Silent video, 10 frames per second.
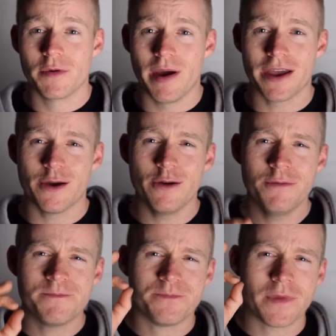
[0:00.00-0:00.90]
mango,
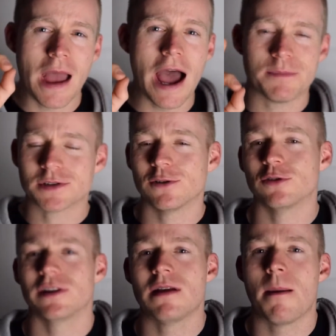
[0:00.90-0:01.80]

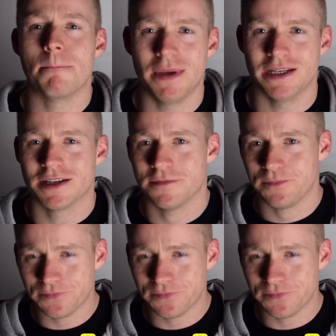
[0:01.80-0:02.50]
absolutely mint.